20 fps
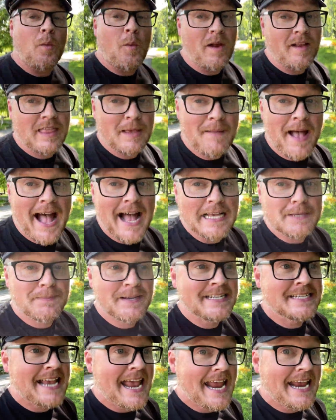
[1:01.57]
one of them has
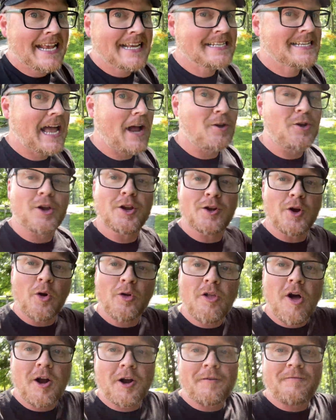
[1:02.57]
been taken down. You can no
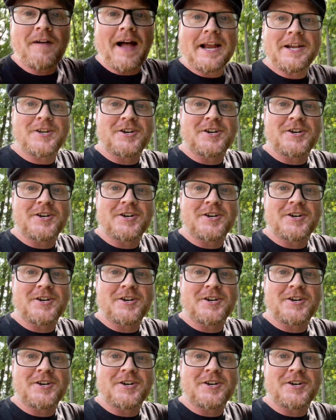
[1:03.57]
longer find